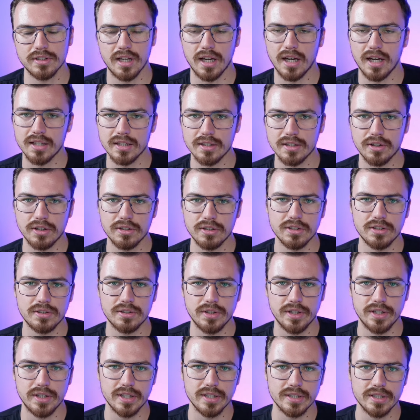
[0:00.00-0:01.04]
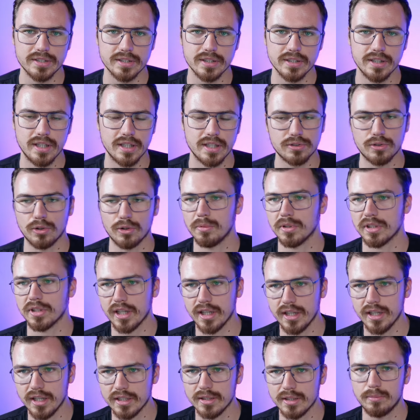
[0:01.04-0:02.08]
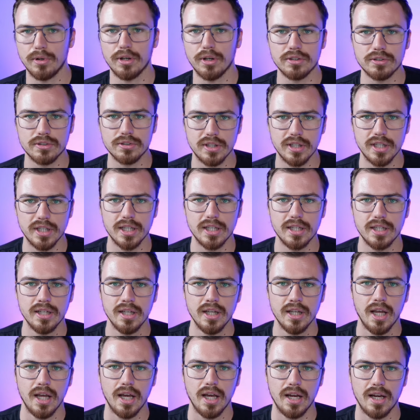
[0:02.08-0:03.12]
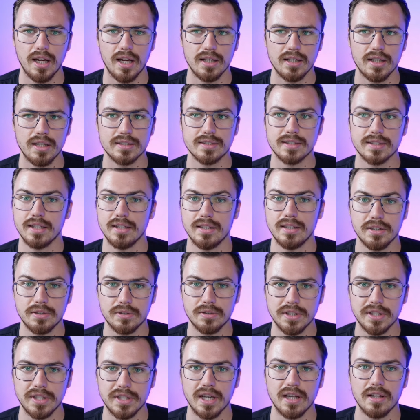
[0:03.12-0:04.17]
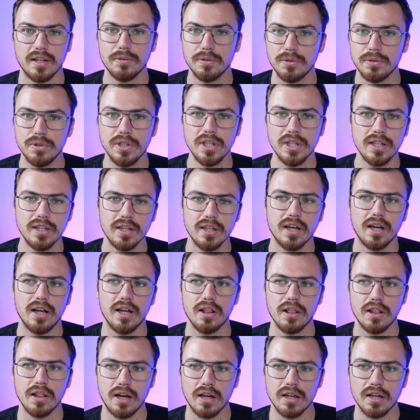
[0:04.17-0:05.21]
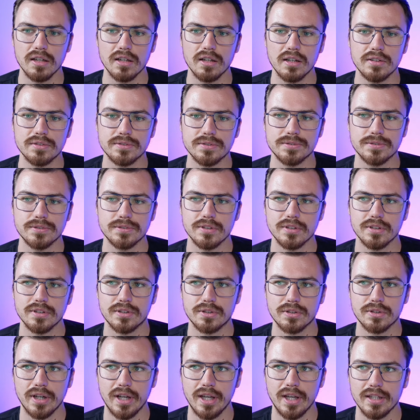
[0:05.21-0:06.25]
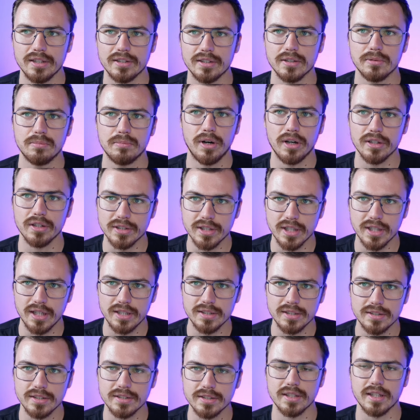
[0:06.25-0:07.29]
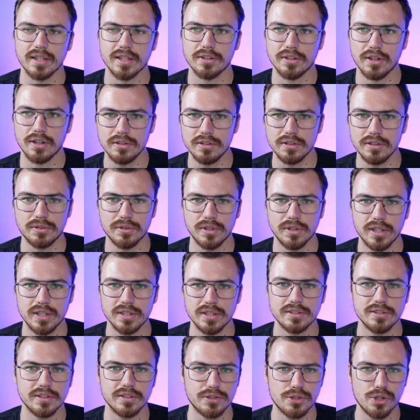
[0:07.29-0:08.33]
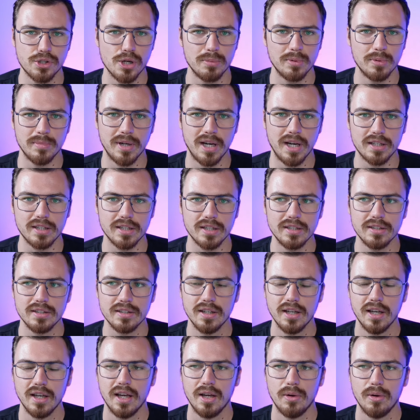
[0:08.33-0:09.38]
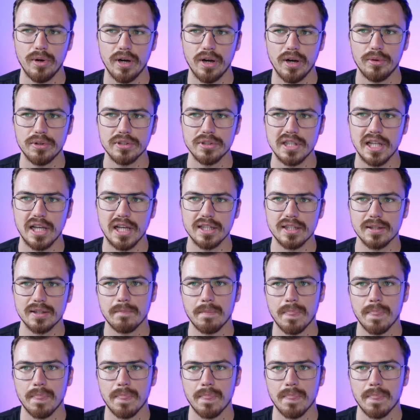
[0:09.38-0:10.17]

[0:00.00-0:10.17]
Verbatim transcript: other content creators. There's Roman Reher, the blog trainer. Uh, there's Sunny Degree. There are really a lot of great podcasters and content creators in the German market where I was like,